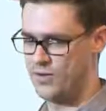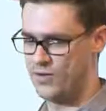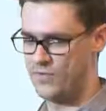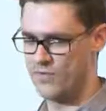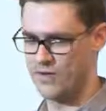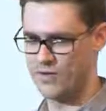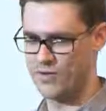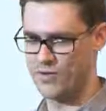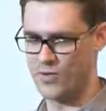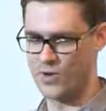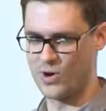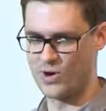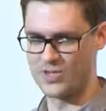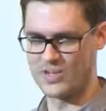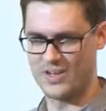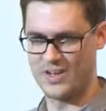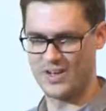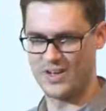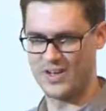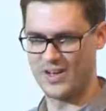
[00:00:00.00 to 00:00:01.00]
You know, if you've ever
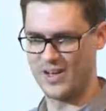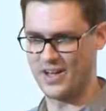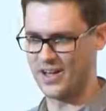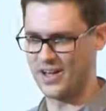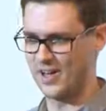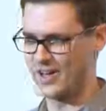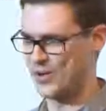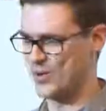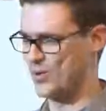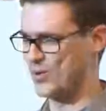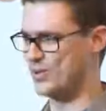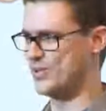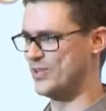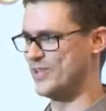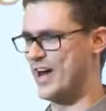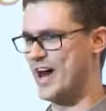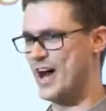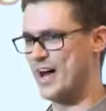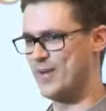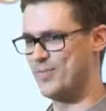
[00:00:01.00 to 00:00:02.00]
worked on a
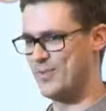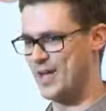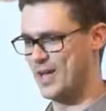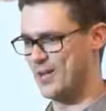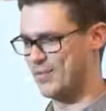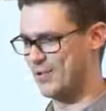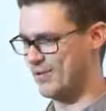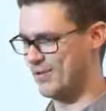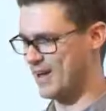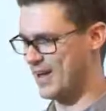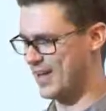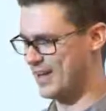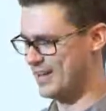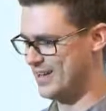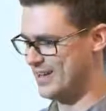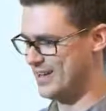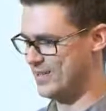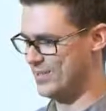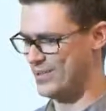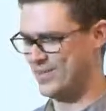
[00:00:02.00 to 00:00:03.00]
Google Doc maybe,
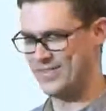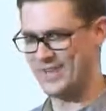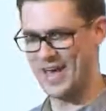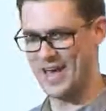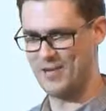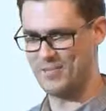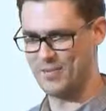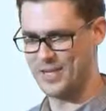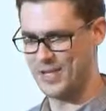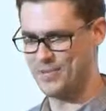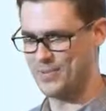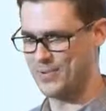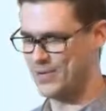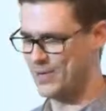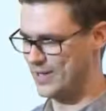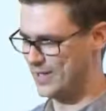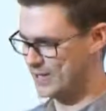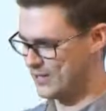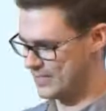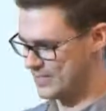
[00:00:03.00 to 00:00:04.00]
right, with 10
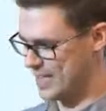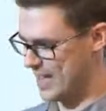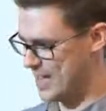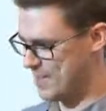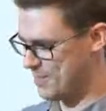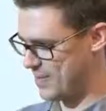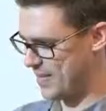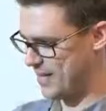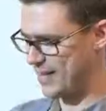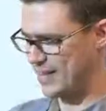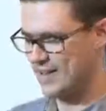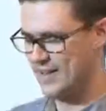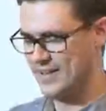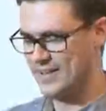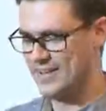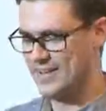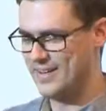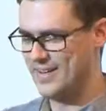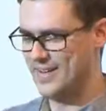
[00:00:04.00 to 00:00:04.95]
people and you're typing,